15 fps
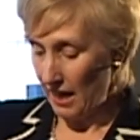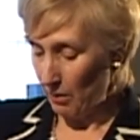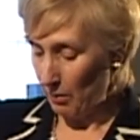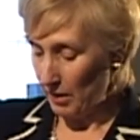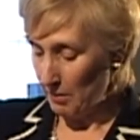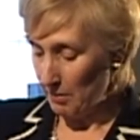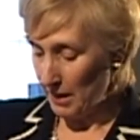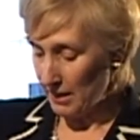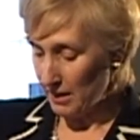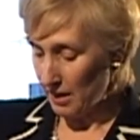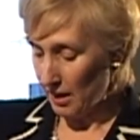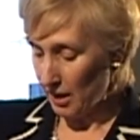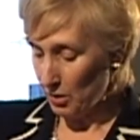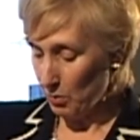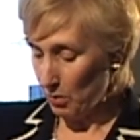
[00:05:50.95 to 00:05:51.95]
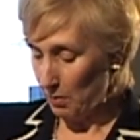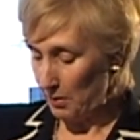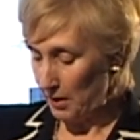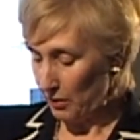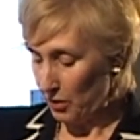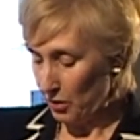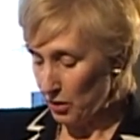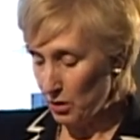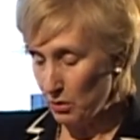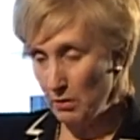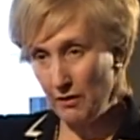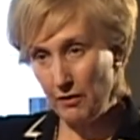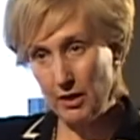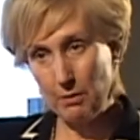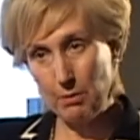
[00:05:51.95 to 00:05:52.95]
and when it makes a large open mouth, you're
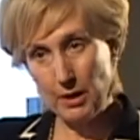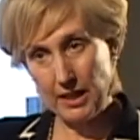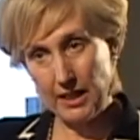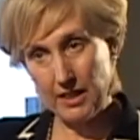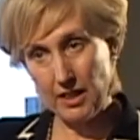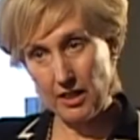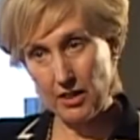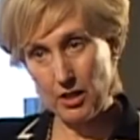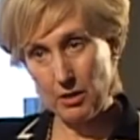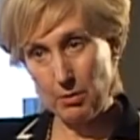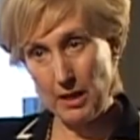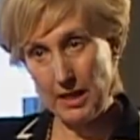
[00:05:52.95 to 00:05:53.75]
swiftly bringing it onto the